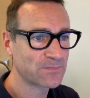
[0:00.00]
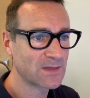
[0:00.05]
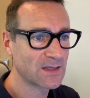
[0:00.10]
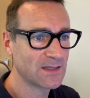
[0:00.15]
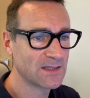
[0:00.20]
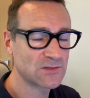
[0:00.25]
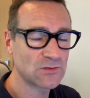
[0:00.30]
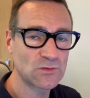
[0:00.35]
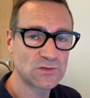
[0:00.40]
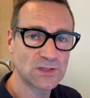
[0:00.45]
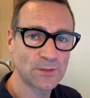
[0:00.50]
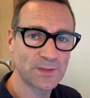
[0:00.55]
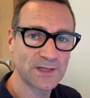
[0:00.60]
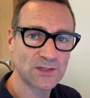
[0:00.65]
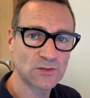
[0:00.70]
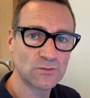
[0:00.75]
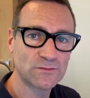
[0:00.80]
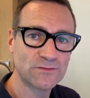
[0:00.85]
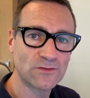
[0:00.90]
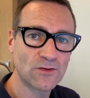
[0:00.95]
There's also been an
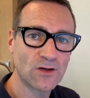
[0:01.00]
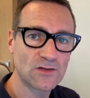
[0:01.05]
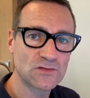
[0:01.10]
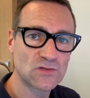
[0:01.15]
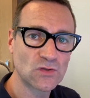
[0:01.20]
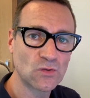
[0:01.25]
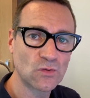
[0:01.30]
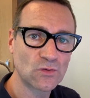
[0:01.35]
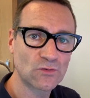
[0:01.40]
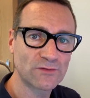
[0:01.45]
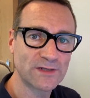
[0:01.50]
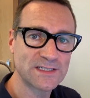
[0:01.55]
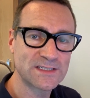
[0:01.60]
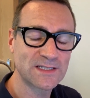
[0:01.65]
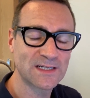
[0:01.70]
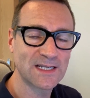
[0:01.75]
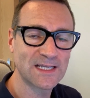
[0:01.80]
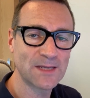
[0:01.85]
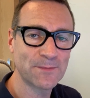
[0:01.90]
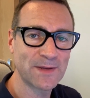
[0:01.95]
awful lot of talk
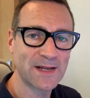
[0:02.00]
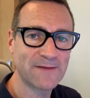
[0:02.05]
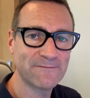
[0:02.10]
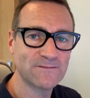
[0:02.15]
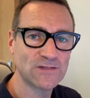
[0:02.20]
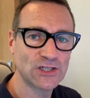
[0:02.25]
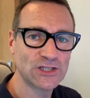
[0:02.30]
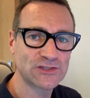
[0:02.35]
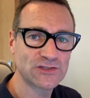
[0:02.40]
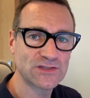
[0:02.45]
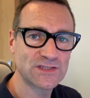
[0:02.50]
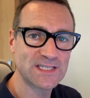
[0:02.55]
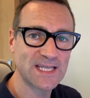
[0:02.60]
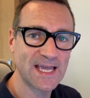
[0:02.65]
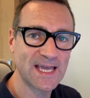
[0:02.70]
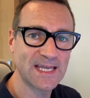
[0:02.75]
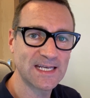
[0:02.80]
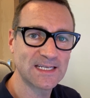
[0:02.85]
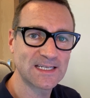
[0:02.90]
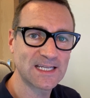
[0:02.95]
recently about version
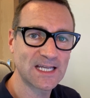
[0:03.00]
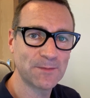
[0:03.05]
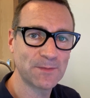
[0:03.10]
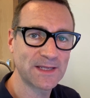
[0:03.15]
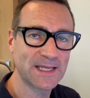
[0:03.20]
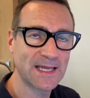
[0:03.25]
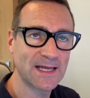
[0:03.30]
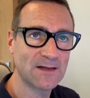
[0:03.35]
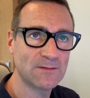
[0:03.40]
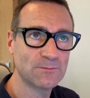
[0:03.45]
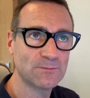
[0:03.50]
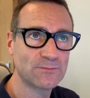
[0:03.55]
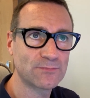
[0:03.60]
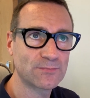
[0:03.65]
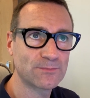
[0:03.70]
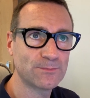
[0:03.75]
10 coming out